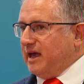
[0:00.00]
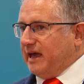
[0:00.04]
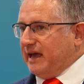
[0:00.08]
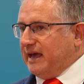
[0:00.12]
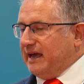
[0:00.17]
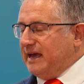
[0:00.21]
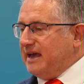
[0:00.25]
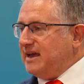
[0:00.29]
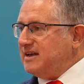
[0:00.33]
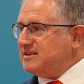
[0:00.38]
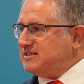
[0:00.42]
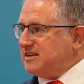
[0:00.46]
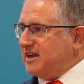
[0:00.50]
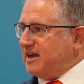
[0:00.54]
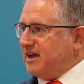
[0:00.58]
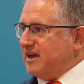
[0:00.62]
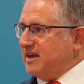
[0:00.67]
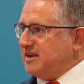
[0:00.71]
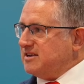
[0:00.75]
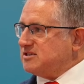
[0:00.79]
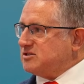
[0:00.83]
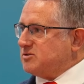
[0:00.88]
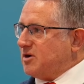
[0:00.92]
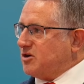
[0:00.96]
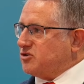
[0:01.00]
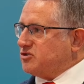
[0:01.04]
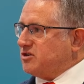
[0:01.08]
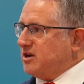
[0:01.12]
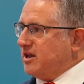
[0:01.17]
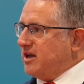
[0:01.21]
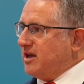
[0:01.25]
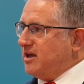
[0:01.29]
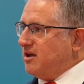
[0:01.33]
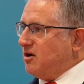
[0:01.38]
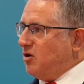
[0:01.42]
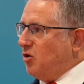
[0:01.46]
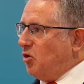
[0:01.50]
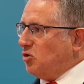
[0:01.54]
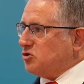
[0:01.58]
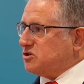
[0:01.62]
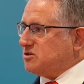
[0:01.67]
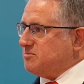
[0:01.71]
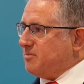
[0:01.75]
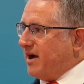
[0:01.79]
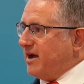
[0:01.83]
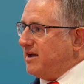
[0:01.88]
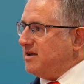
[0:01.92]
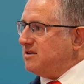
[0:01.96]
easy it is to actually
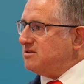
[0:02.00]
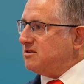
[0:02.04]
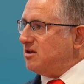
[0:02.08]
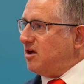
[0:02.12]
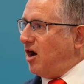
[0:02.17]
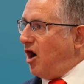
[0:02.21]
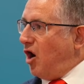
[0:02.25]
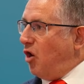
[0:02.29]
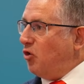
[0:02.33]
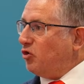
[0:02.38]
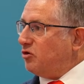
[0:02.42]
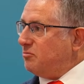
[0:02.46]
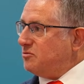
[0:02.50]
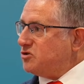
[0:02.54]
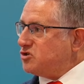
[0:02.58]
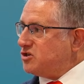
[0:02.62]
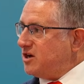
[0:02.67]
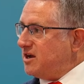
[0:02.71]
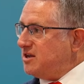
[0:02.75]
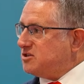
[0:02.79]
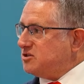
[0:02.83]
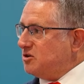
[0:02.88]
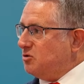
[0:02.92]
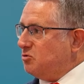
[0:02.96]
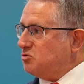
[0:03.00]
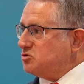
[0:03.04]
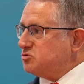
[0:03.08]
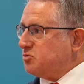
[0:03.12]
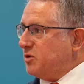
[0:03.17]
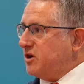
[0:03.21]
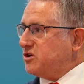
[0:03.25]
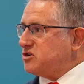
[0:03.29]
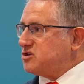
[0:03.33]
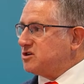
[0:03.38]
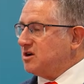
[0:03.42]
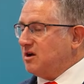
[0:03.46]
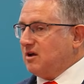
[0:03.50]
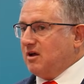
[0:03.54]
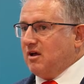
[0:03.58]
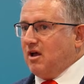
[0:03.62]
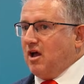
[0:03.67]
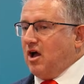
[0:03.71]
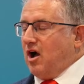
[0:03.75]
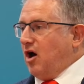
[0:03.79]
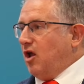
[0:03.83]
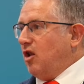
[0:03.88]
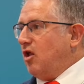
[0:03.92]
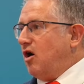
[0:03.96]
automate older machine tools, which
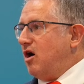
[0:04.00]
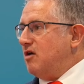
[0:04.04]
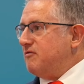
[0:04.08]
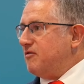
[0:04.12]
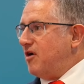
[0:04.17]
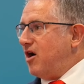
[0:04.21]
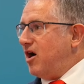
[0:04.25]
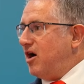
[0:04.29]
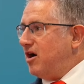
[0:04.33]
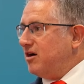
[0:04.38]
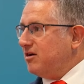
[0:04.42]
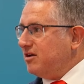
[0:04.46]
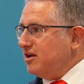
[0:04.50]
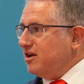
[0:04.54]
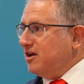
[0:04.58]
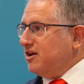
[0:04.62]
a lot of our